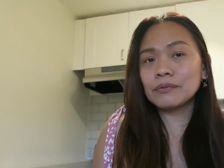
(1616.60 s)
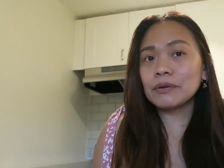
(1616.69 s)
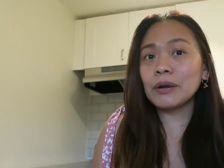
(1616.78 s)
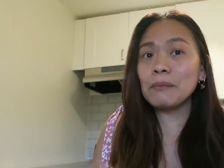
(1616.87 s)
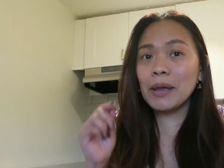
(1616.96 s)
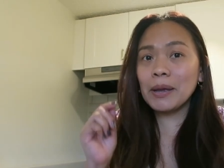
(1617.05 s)

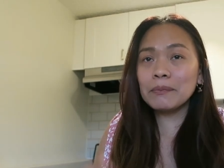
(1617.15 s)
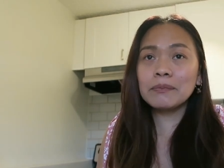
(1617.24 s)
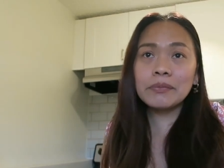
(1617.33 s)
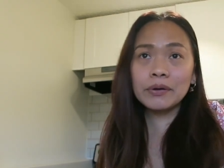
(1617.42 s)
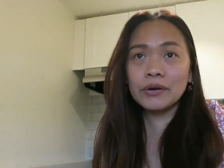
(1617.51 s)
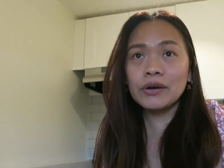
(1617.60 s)

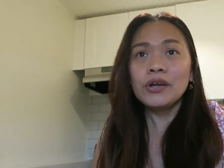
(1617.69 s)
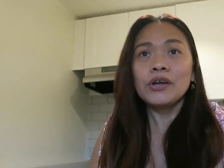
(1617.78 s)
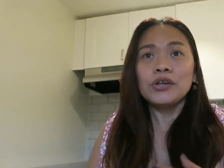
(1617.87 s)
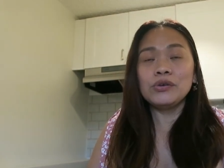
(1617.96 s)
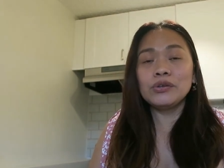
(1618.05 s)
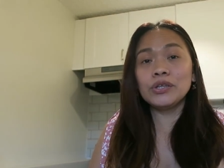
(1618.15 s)
remember,
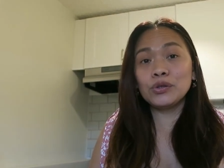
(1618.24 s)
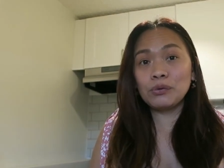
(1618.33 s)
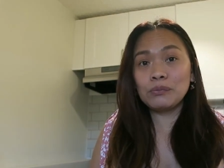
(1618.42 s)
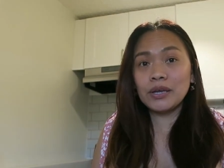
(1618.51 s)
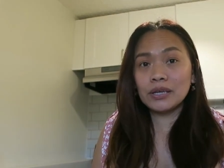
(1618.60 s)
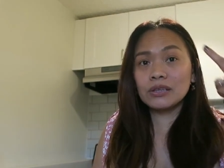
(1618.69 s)
you need
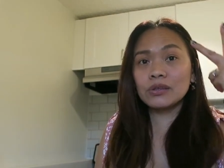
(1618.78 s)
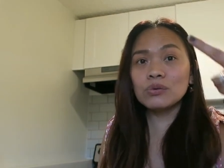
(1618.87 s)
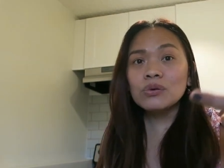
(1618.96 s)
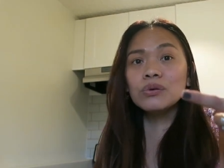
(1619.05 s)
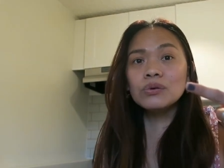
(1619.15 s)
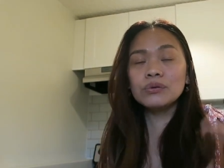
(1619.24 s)
to make
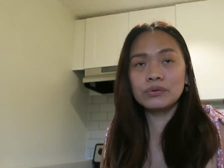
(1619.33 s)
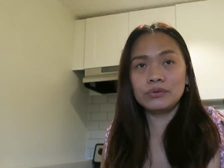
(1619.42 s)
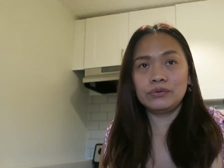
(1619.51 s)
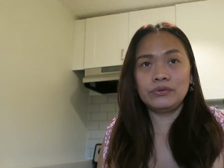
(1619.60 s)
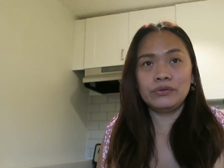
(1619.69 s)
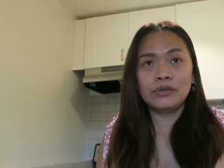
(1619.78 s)
two
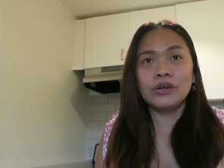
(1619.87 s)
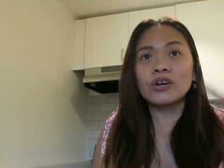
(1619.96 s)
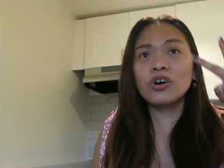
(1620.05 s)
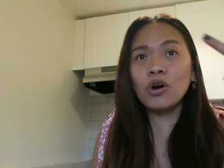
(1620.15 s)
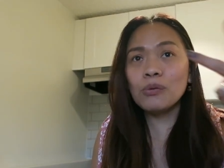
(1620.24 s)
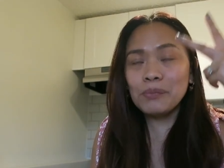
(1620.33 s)

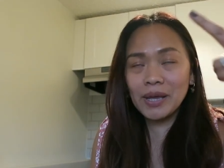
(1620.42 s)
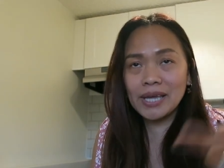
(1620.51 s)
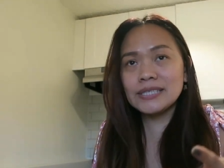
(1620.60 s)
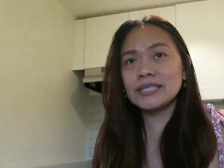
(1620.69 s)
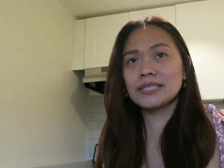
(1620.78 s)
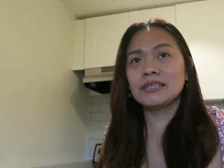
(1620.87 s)

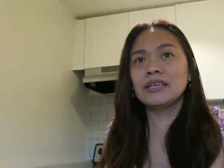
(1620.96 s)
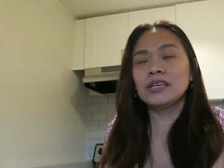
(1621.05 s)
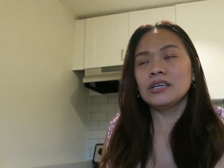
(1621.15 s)
comments.